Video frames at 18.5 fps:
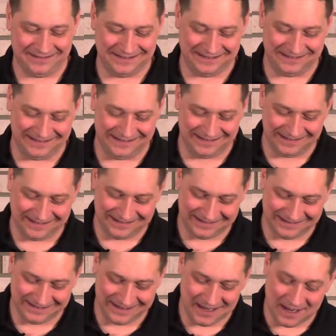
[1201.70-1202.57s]
Hmm.
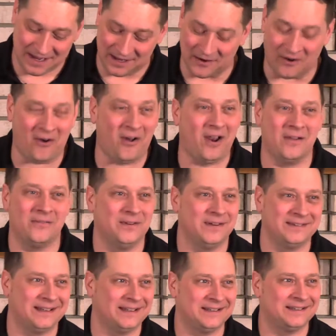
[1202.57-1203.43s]
And all of
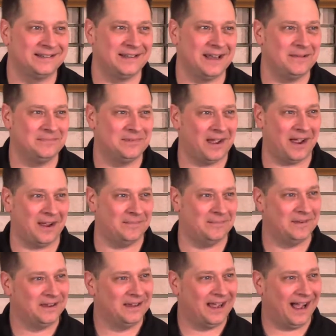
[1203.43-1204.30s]
us at the same time.
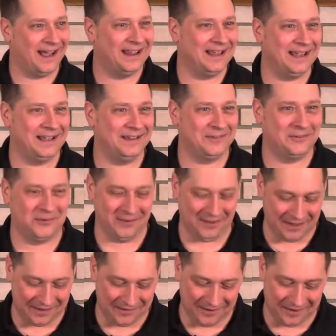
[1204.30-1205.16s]
I think that's
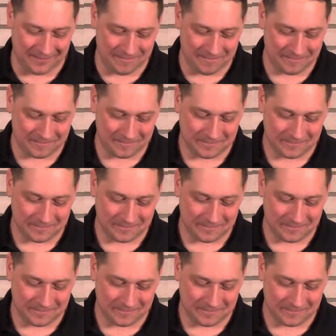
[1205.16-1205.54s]
really good.